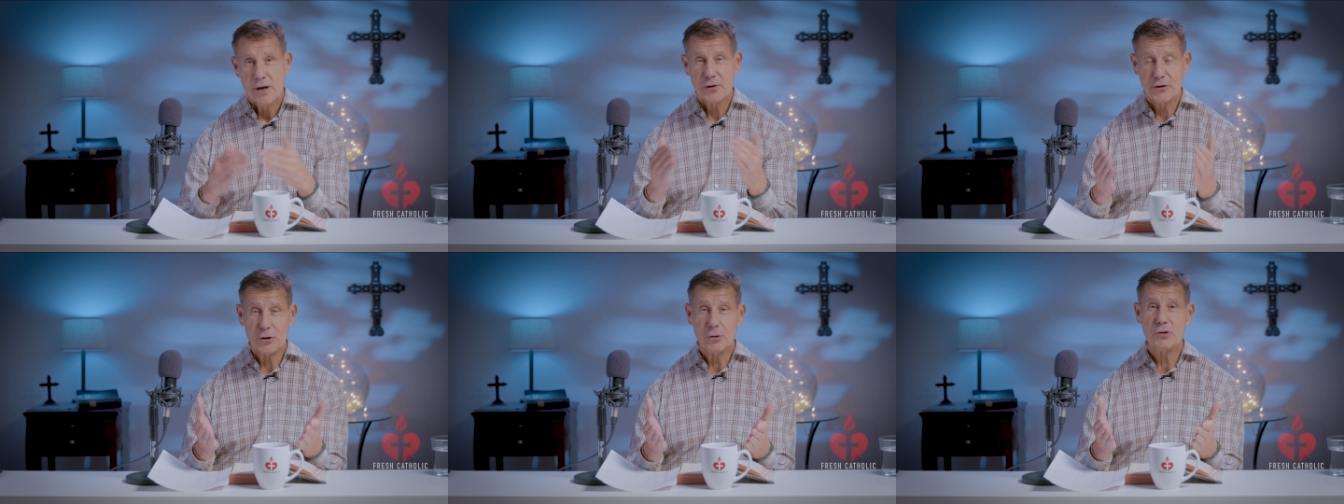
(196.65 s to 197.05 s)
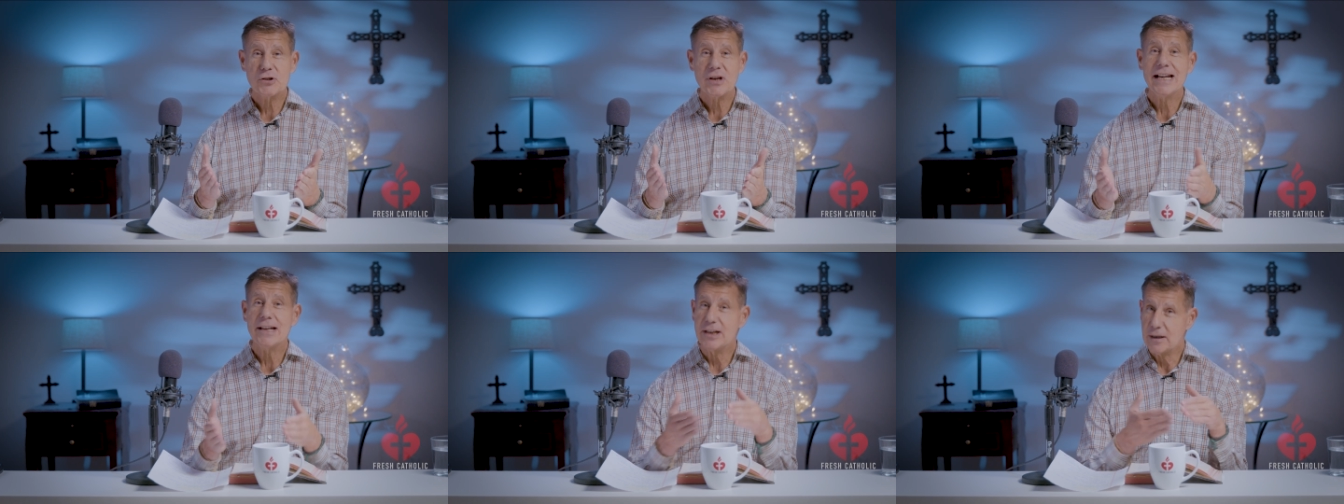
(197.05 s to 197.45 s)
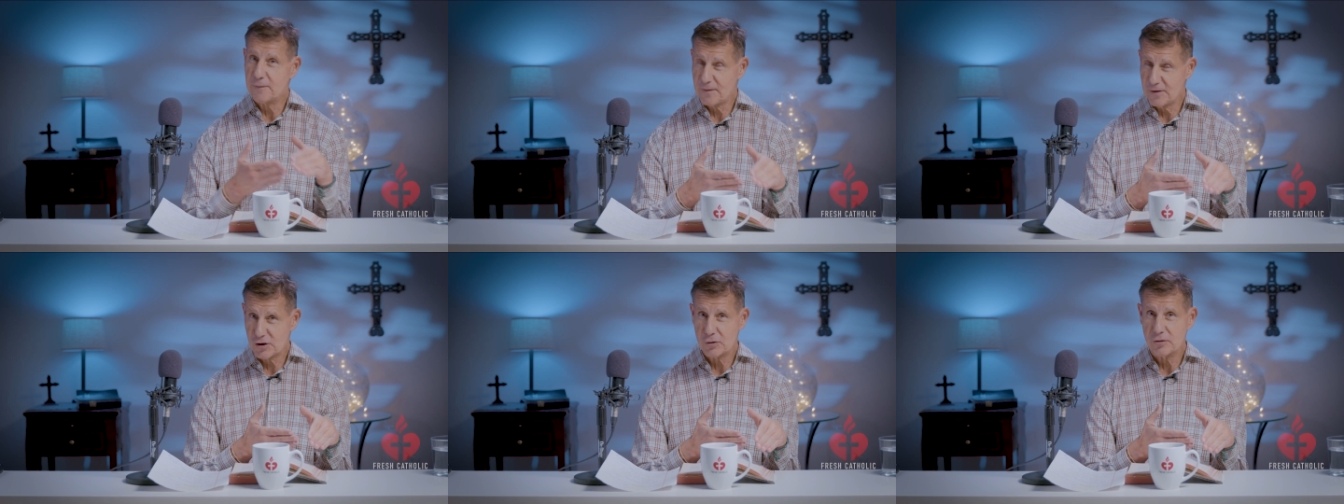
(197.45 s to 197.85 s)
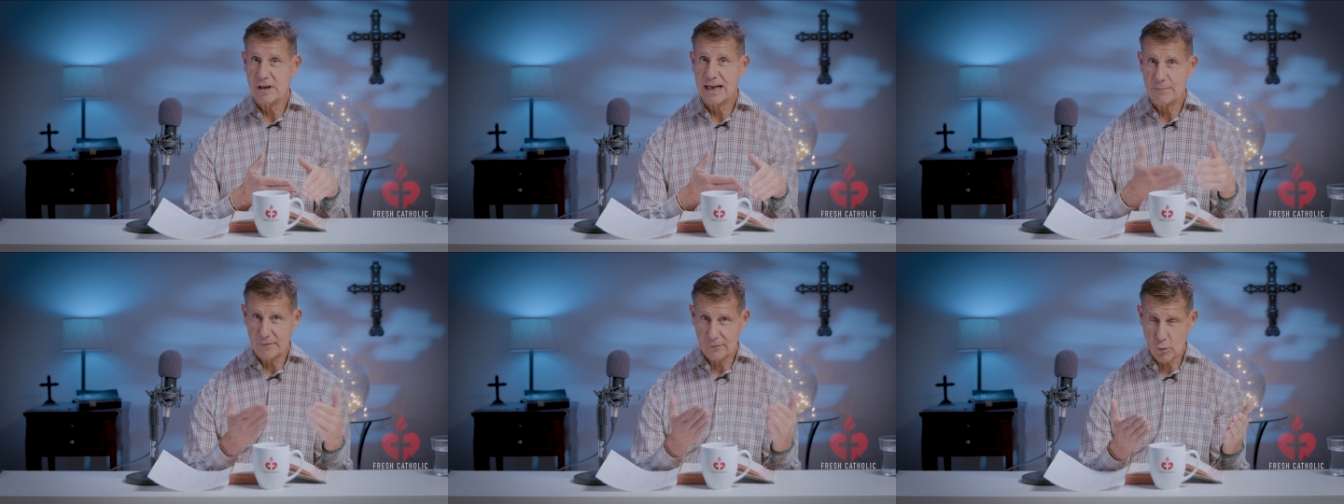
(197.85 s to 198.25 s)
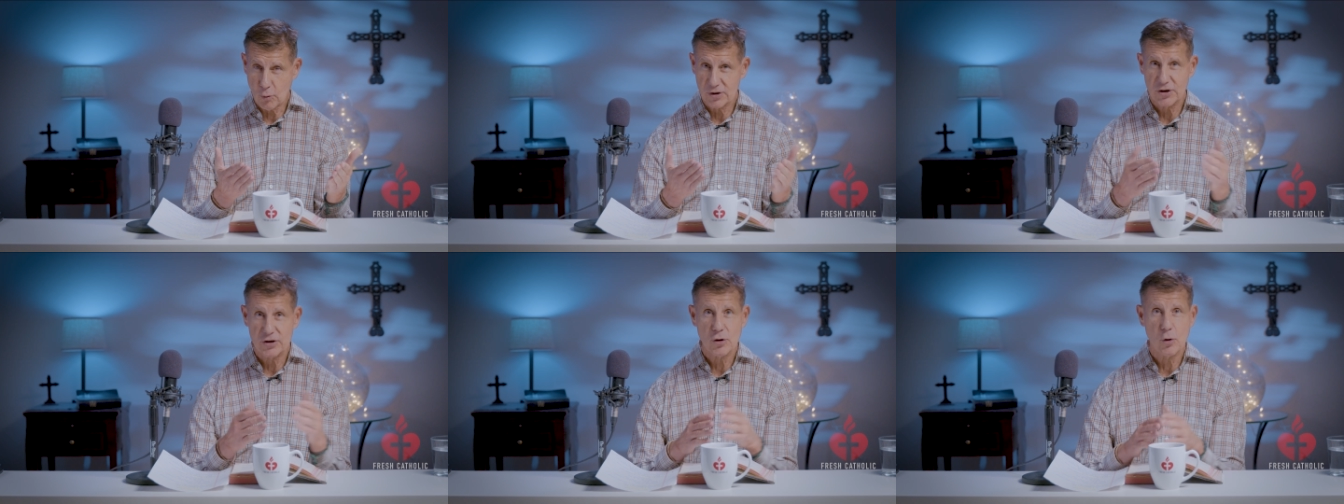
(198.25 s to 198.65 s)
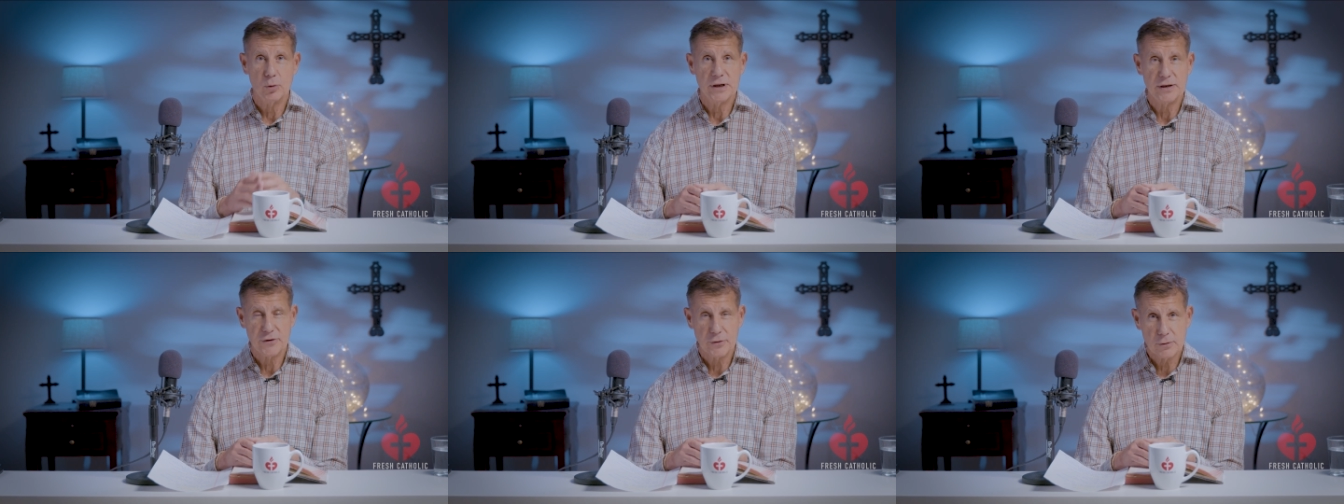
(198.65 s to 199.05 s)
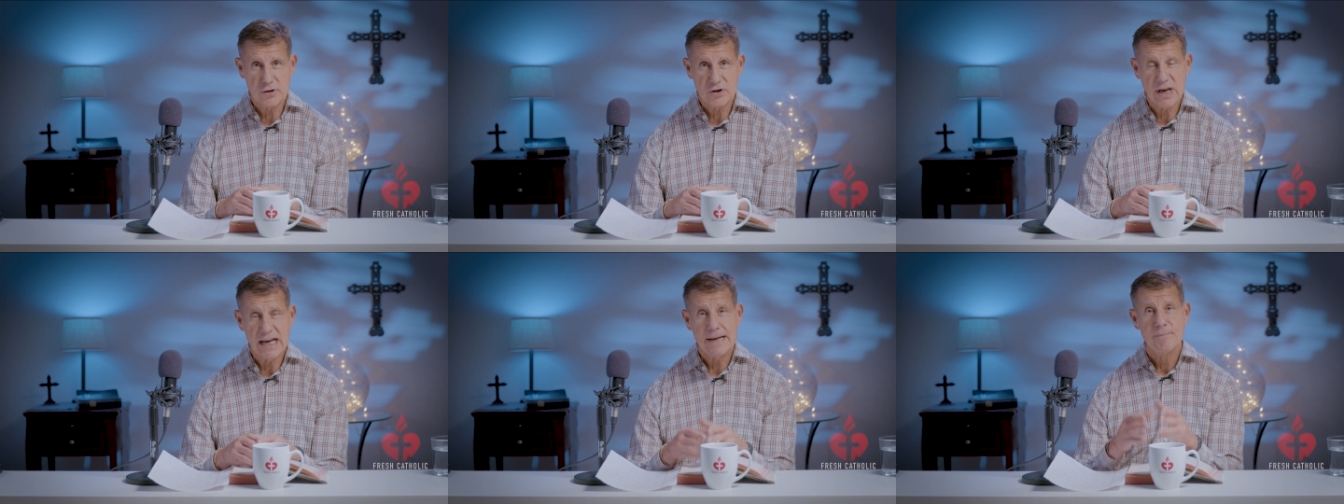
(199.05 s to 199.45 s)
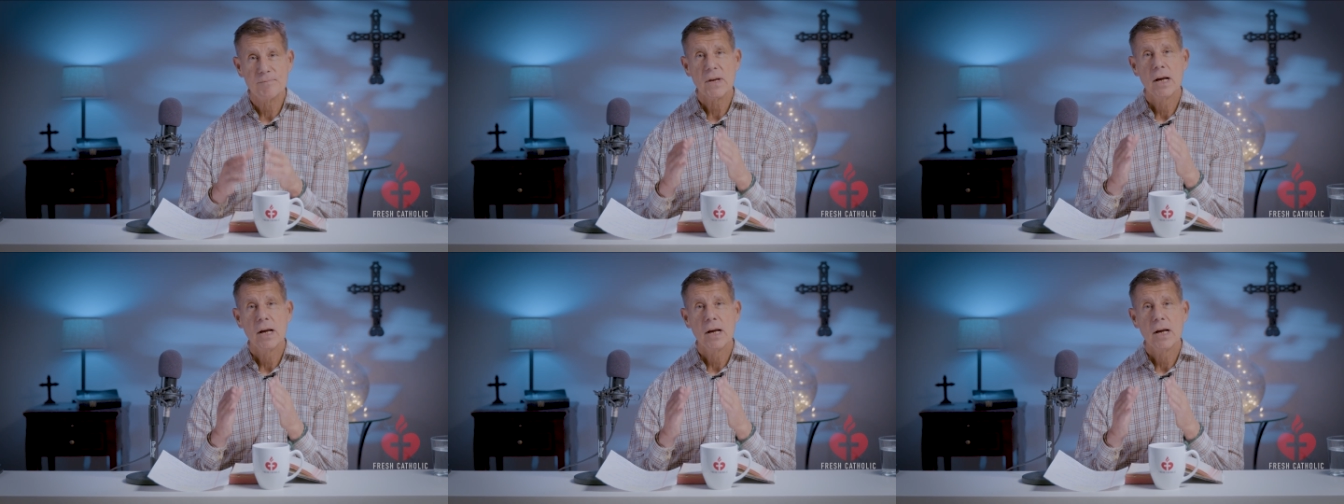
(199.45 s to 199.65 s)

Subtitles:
Thursday, the official name, of course, is Holy Thursday.